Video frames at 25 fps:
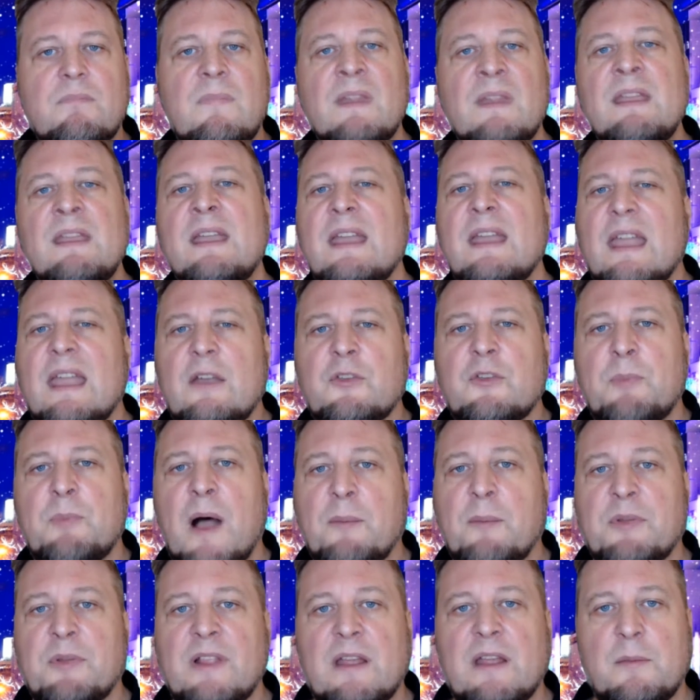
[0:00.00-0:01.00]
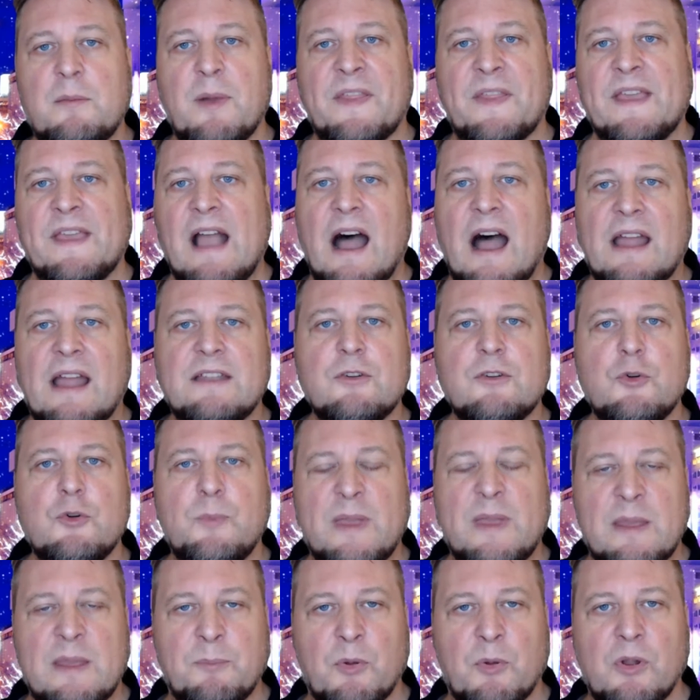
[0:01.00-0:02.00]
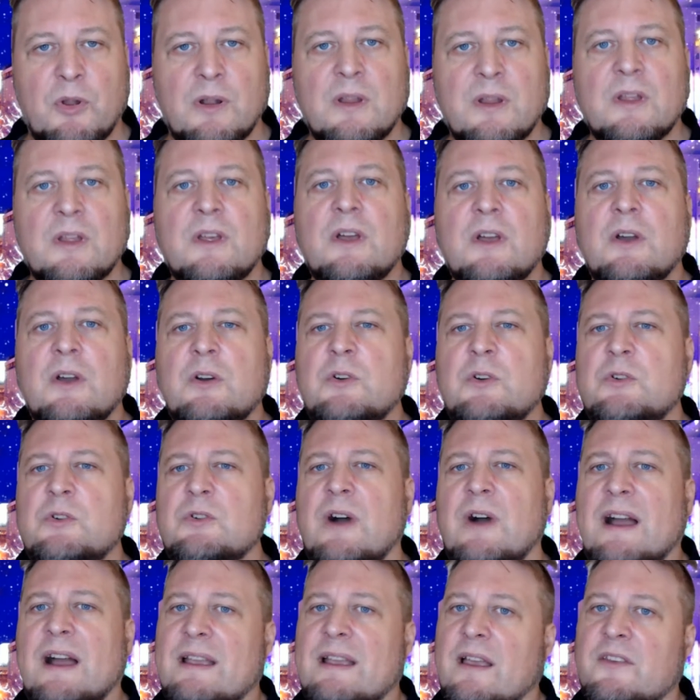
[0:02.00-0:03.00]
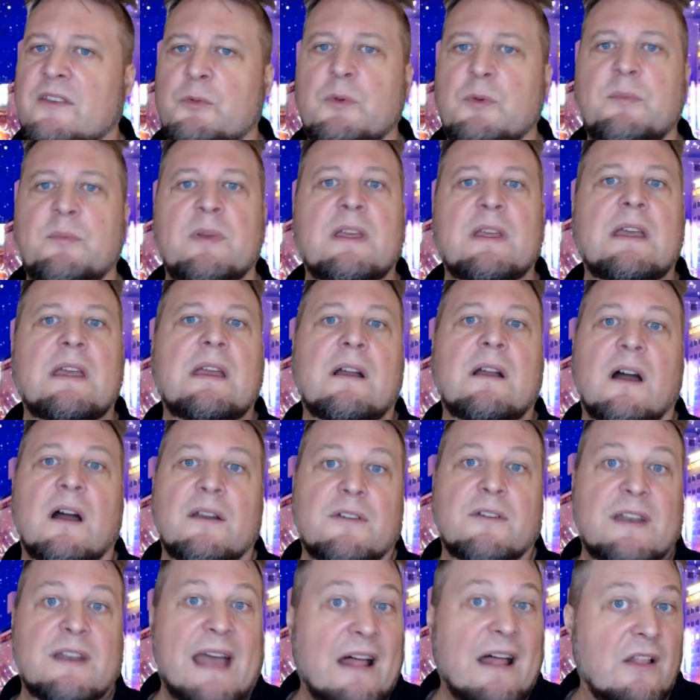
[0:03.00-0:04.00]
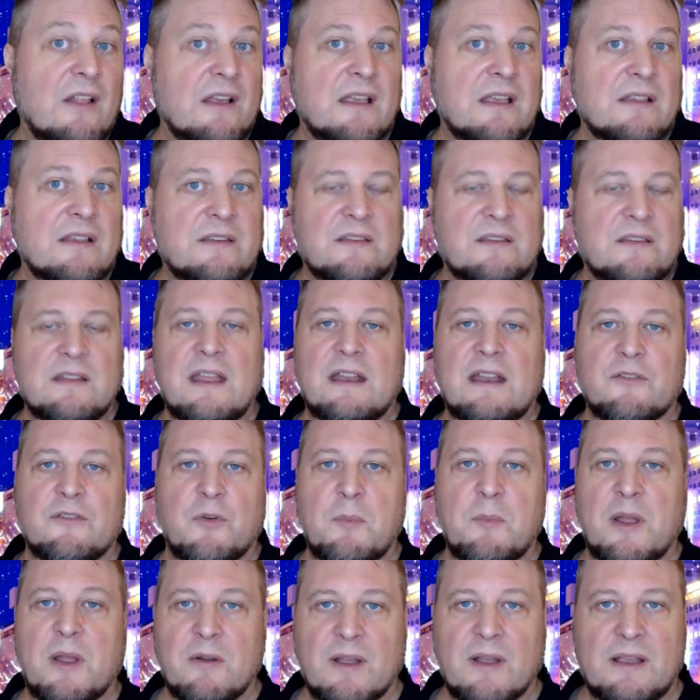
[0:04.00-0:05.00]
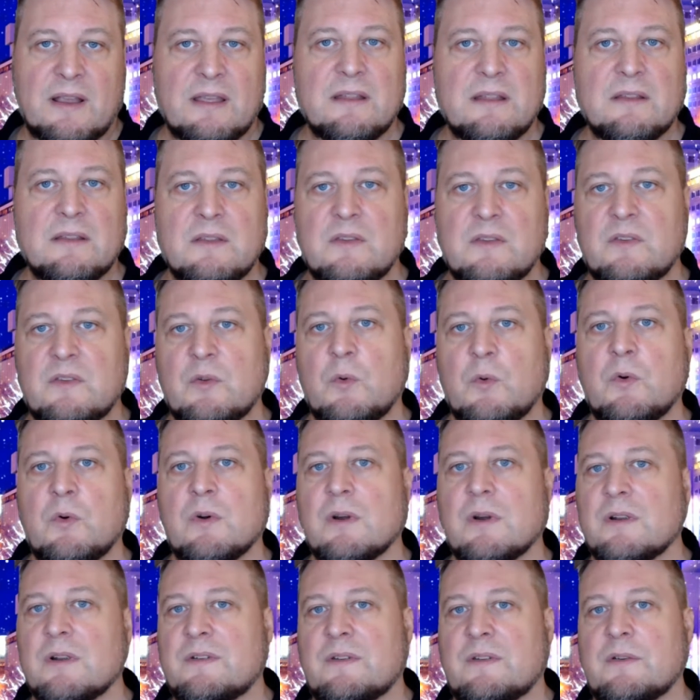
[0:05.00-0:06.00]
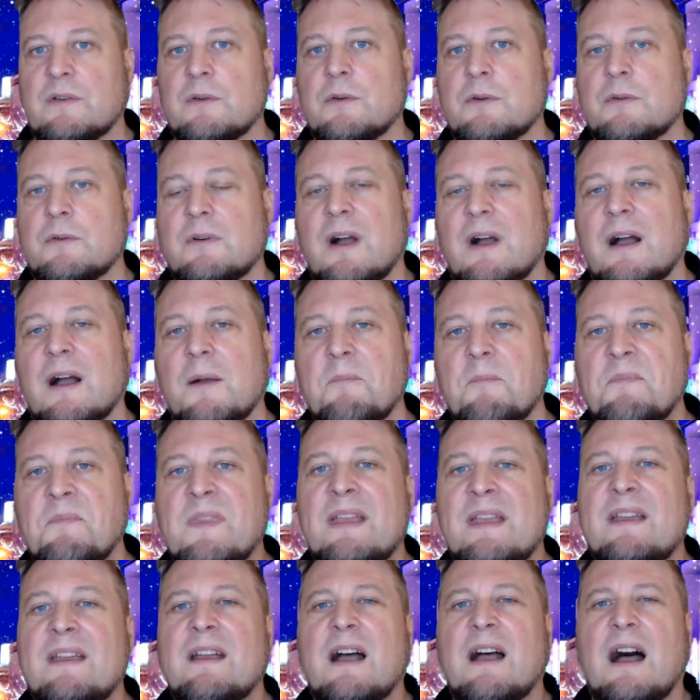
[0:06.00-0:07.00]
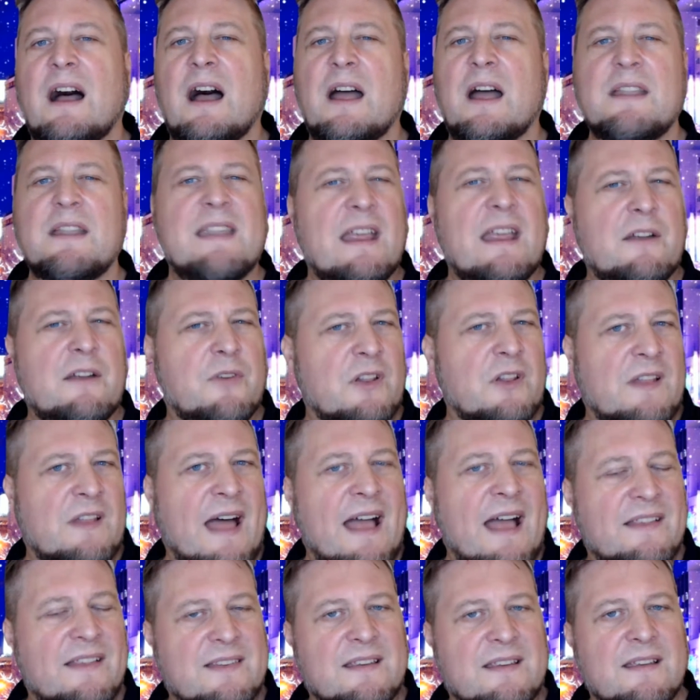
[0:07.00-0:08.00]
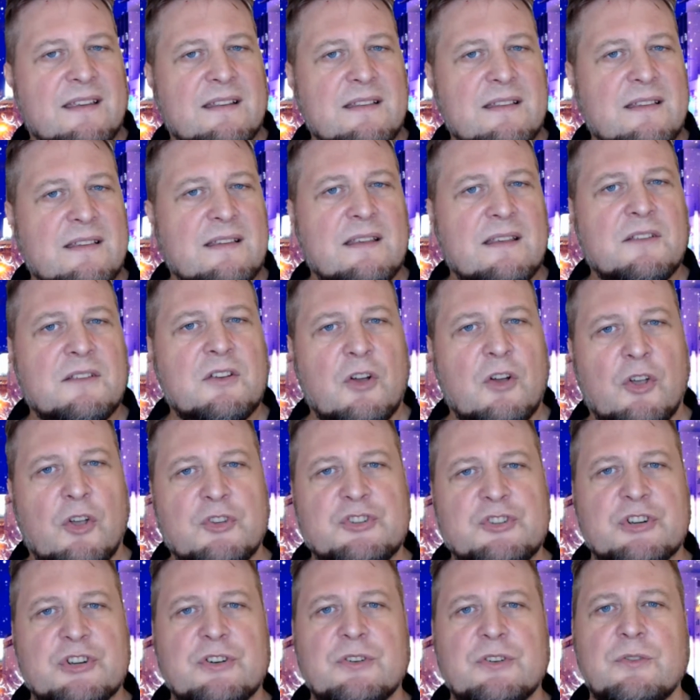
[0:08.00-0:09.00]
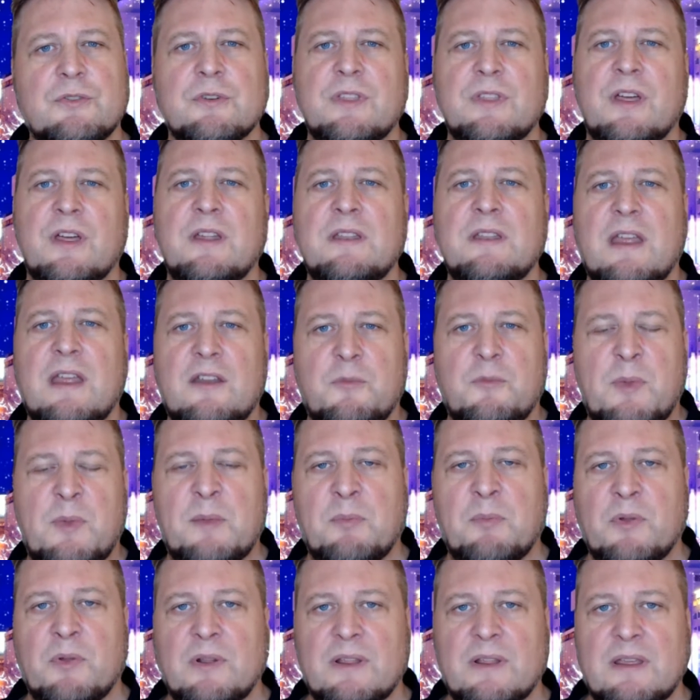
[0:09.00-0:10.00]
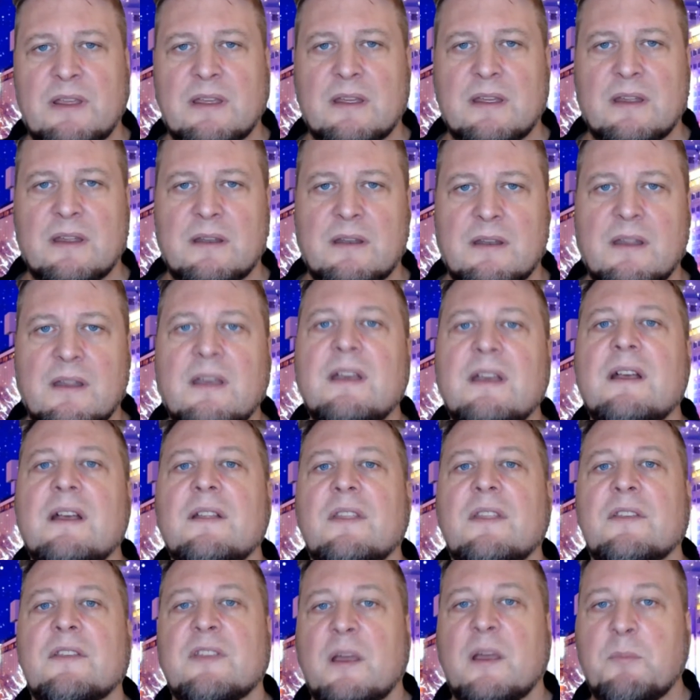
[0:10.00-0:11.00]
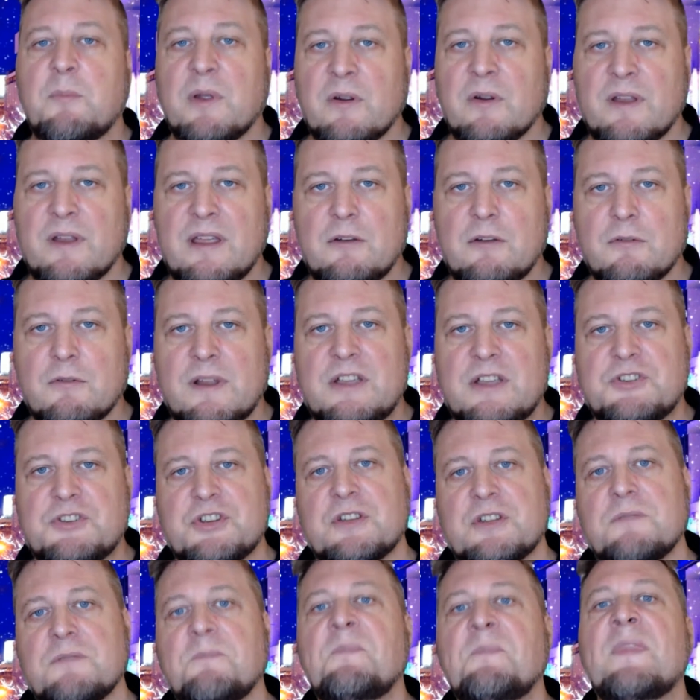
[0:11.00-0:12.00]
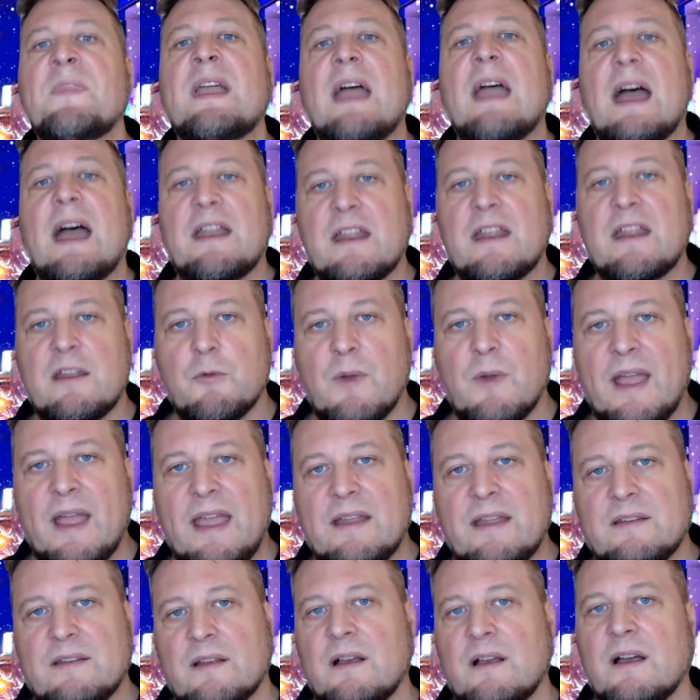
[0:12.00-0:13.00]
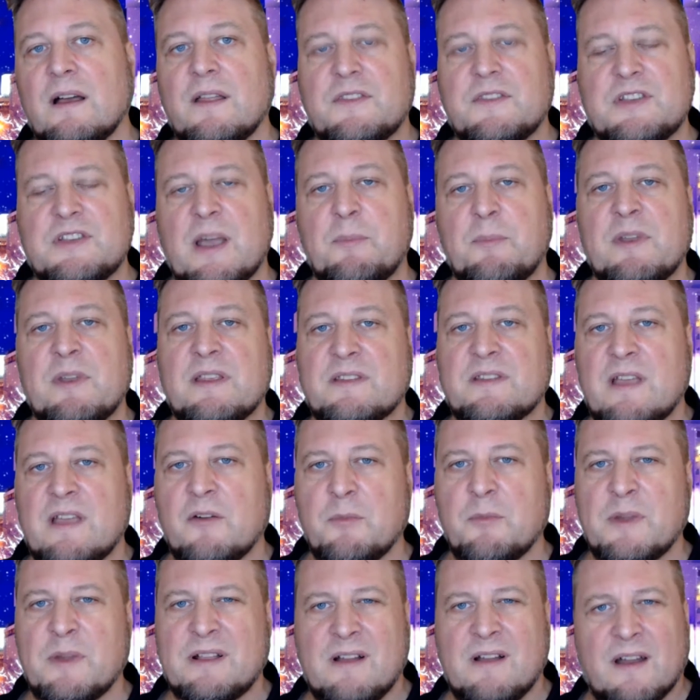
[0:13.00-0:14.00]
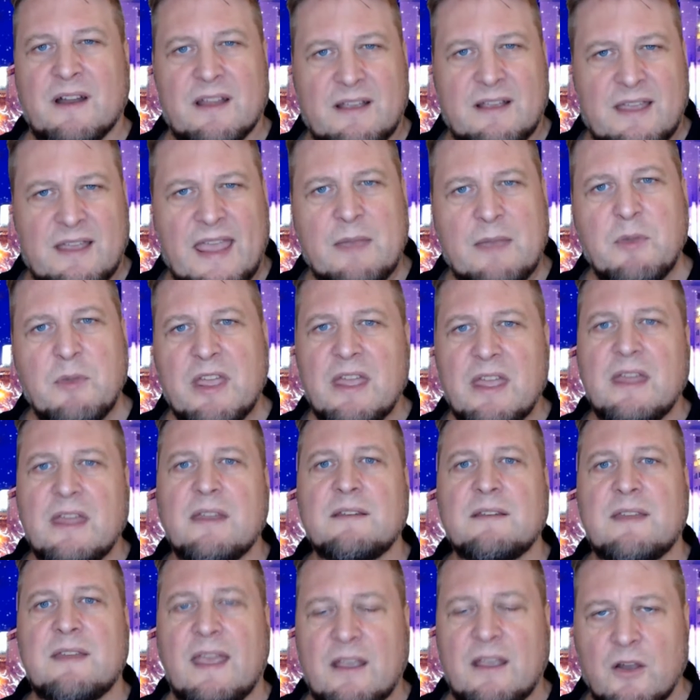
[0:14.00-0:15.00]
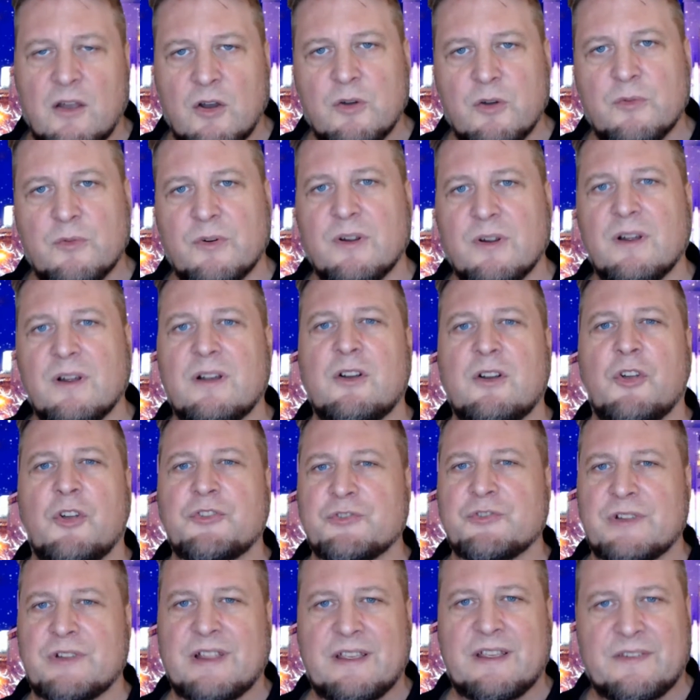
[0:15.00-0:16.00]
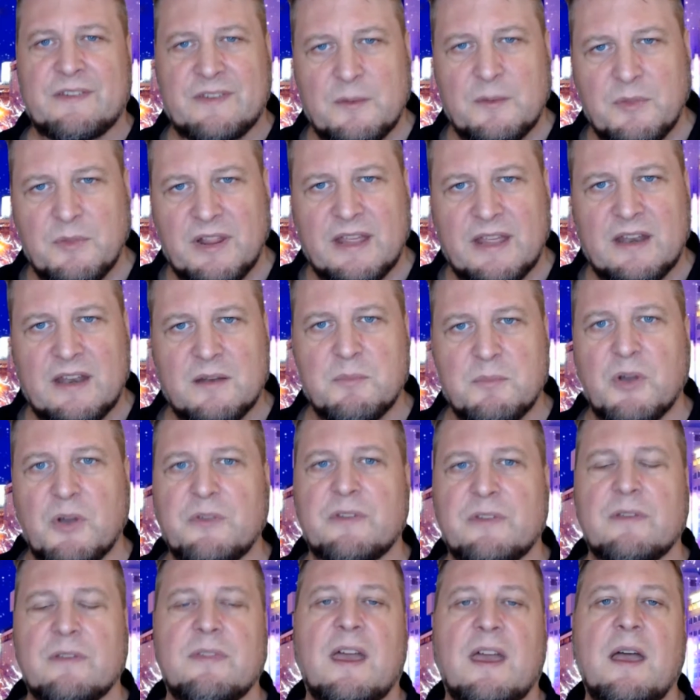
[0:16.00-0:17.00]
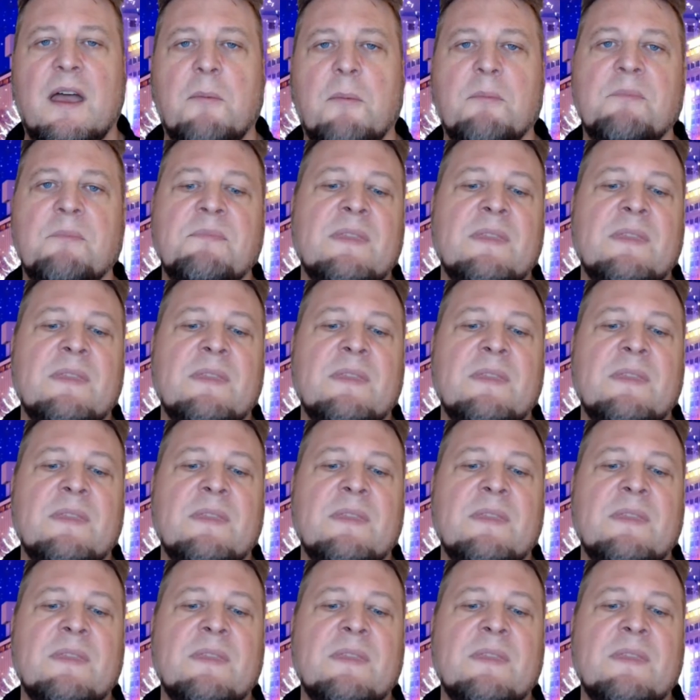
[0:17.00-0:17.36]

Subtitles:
It was populated by the Ainu people, who I guess would be kind of analogous to Native Americans or to Native Alaskans in culture, or the native people in the Siberian region. At any rate, the Japanese government kind of came in, take over, culturally assimilated most of them.